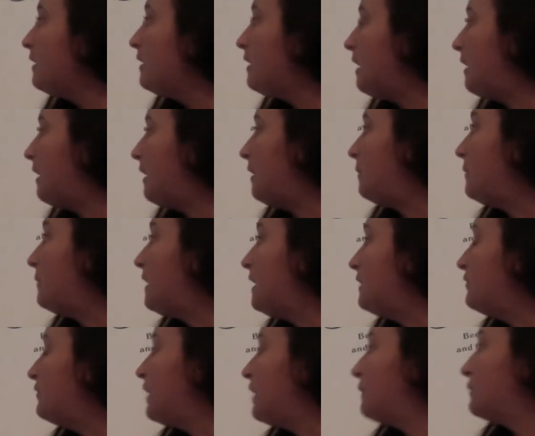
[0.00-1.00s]
Um, and
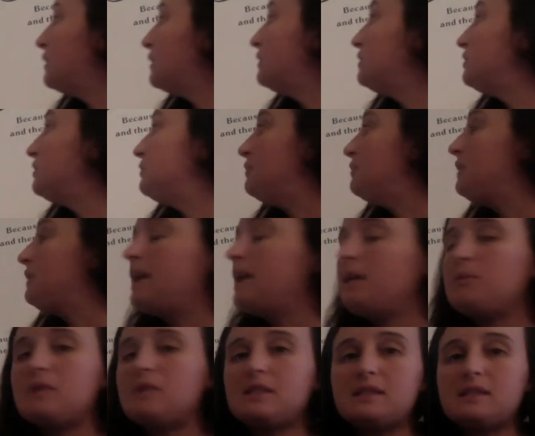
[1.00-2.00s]
if I were to
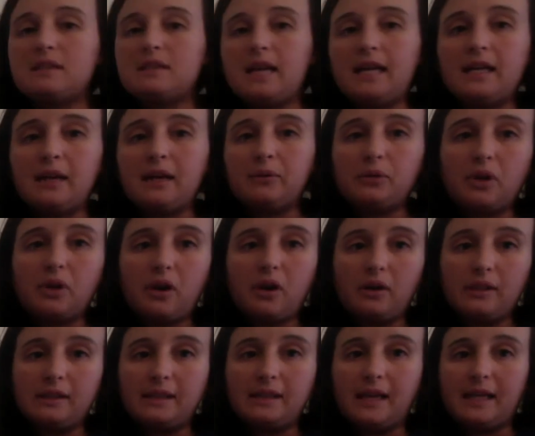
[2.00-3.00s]
name this line, I would call
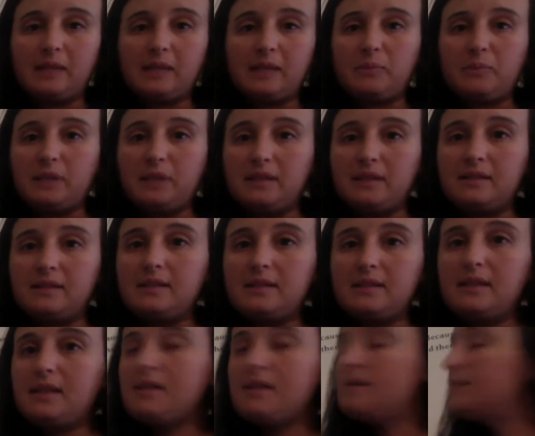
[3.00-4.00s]
it line
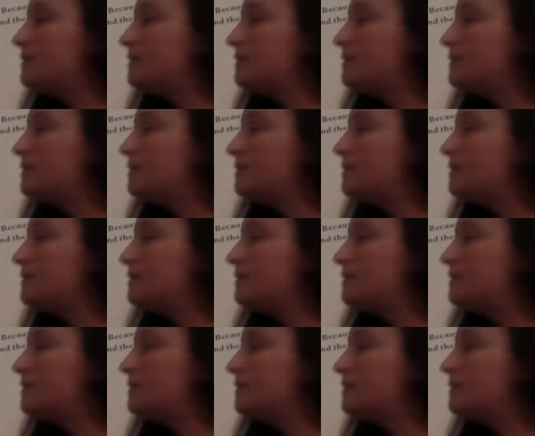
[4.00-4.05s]
BC.